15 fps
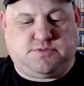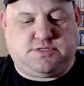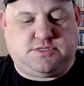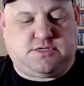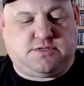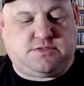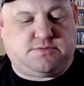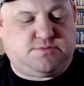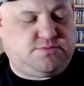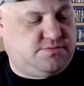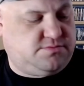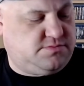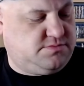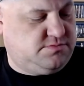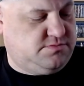I'll
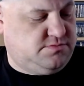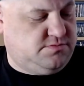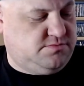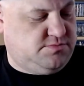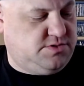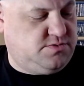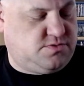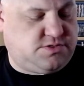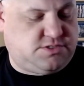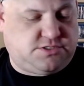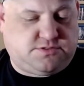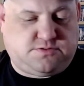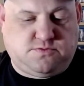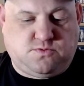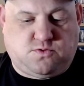be wanting
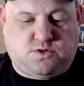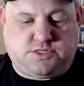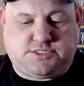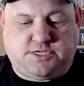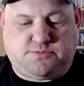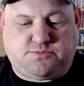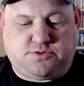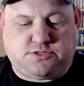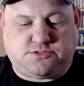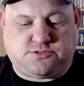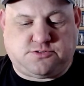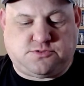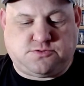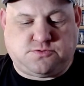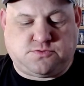to watch that pretty
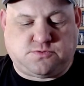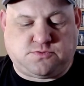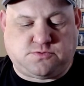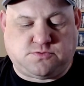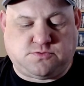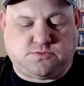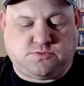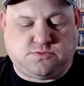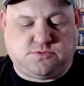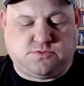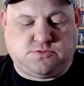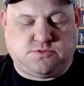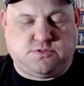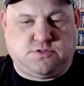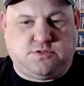soon.
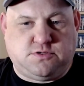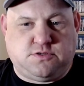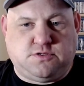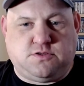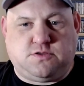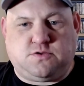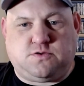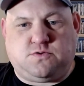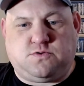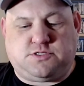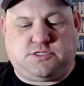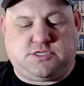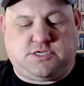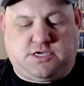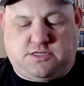Of course,
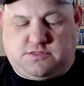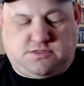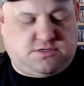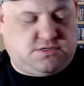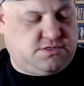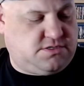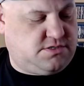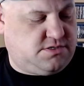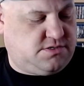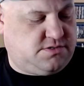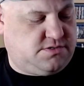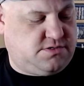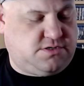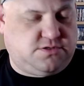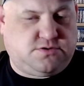you got
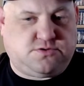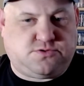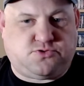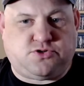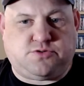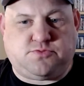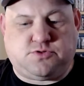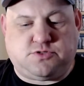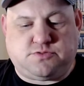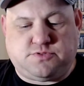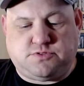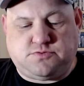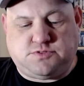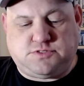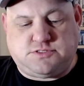the other Tremors
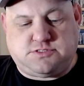movies